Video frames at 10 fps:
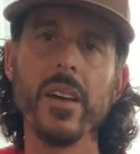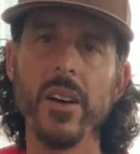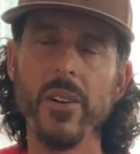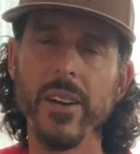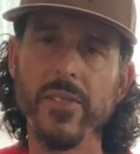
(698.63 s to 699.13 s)

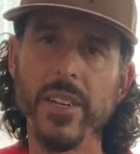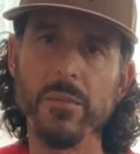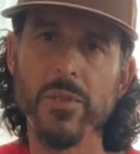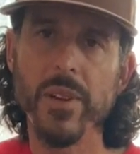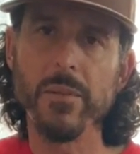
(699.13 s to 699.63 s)
Okay, for number
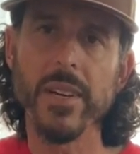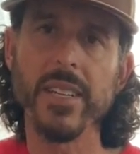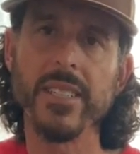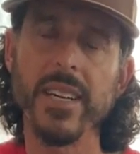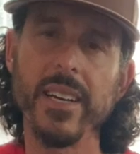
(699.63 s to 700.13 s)
3, we're going
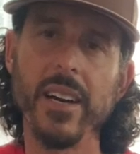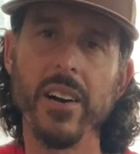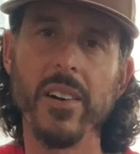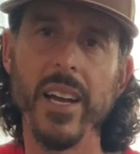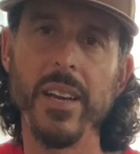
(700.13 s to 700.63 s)
to take
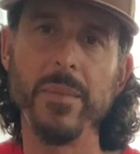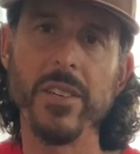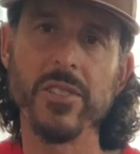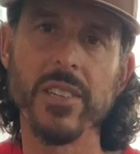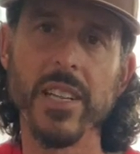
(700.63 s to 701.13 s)
our A
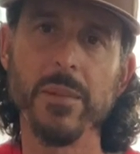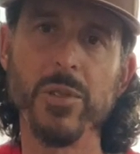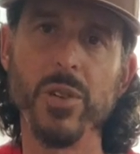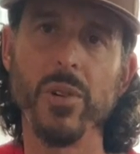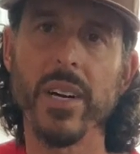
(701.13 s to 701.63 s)
major scale up
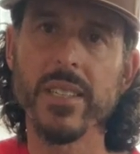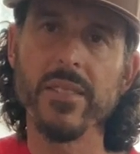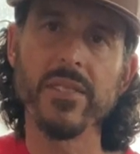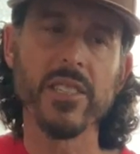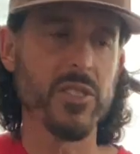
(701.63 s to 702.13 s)
2
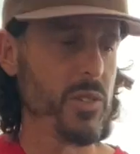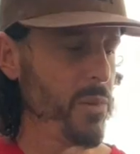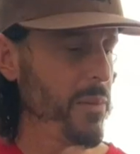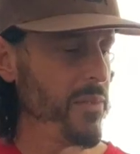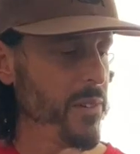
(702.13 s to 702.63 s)
octaves. Let's do
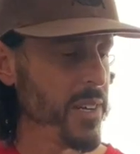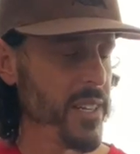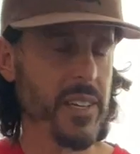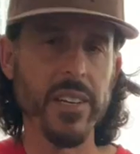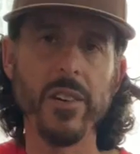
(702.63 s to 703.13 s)
what we've already
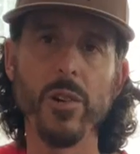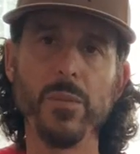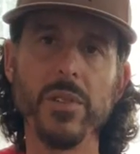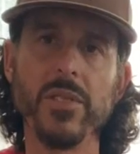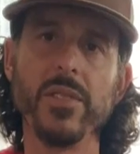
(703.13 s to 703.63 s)
done.
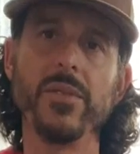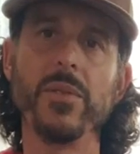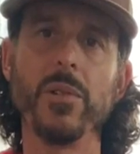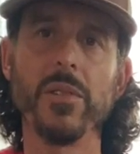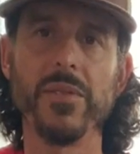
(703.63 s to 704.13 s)
Open
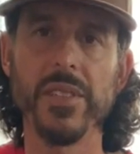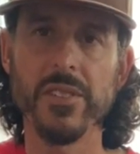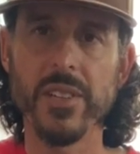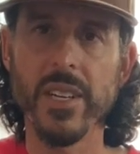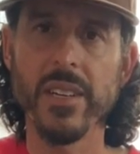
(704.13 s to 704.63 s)
2-4 fifth
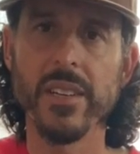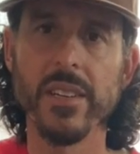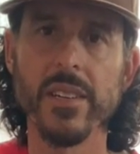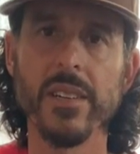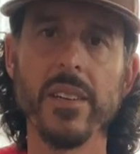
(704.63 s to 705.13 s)

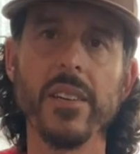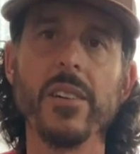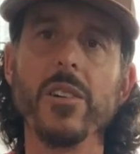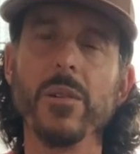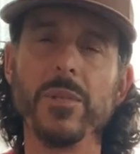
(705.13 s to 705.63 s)

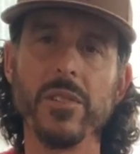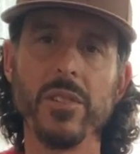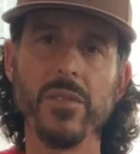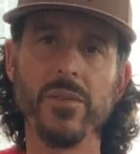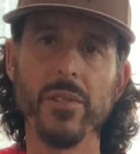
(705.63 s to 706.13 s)
string, open
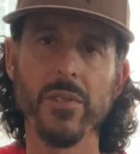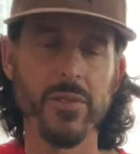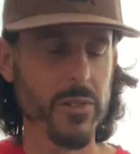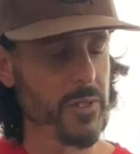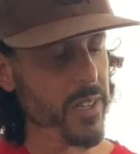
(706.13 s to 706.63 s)
2-4
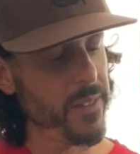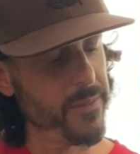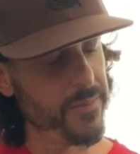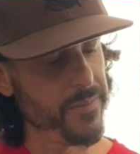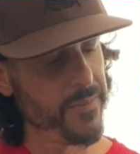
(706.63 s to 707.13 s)
fourth string,
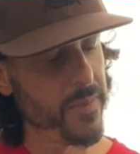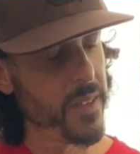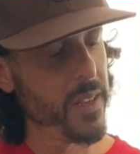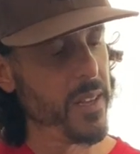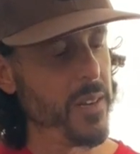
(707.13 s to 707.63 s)

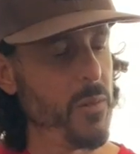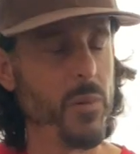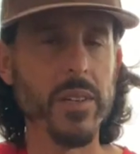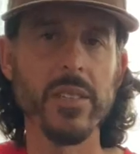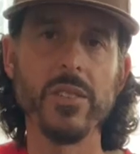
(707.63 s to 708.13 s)

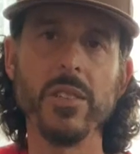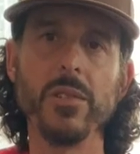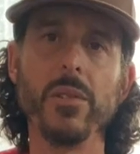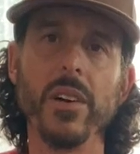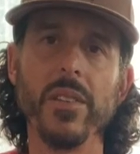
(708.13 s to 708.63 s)

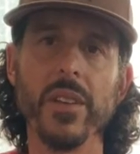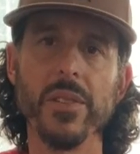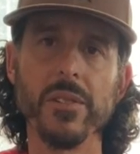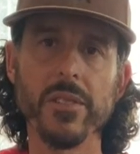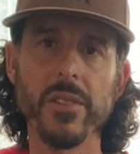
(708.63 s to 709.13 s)
1-2 on the
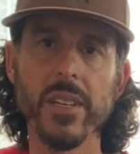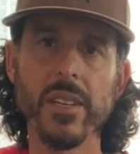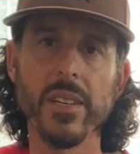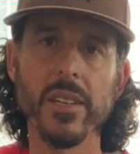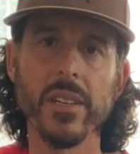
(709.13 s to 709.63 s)
third string.
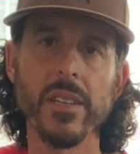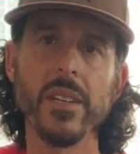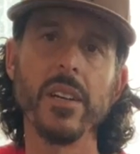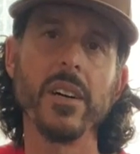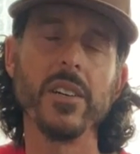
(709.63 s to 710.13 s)

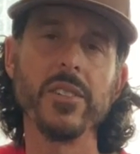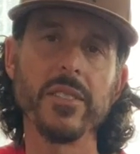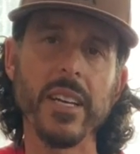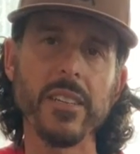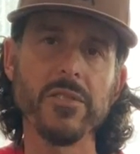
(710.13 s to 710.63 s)
On your
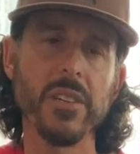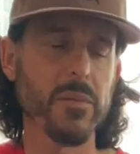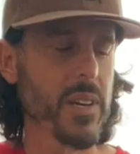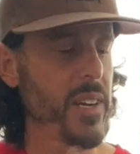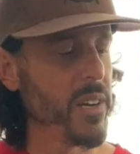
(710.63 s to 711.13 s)
second string, we're
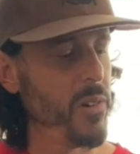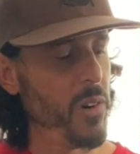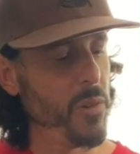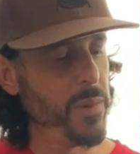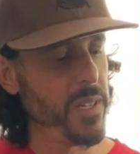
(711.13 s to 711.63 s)
going to go
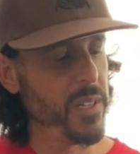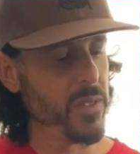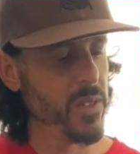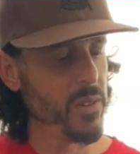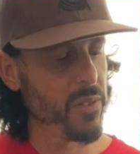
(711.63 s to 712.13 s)
open
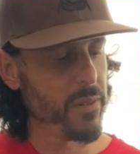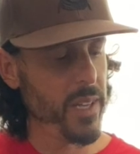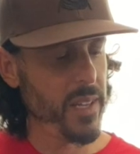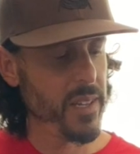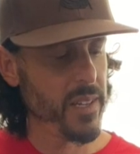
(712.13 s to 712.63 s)
2-3,